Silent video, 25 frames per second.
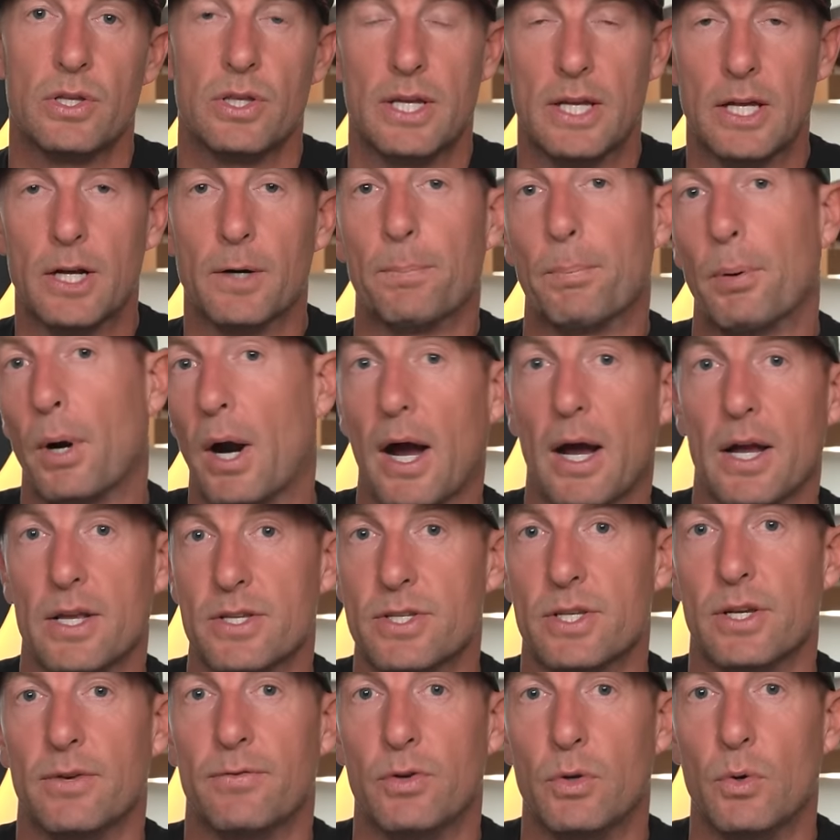the
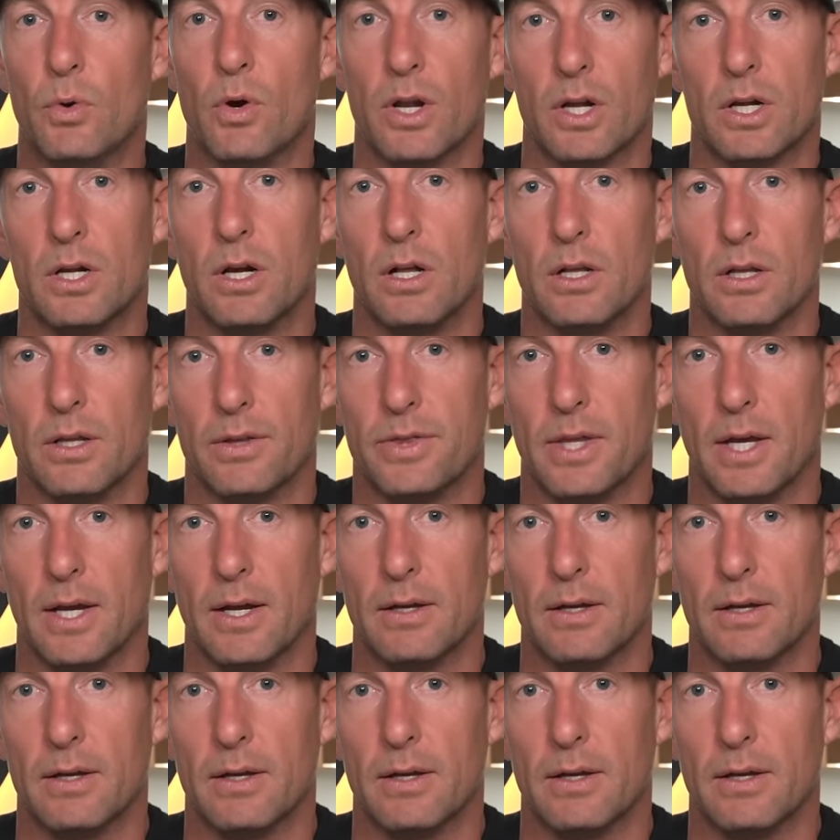enterprise, if you want to call it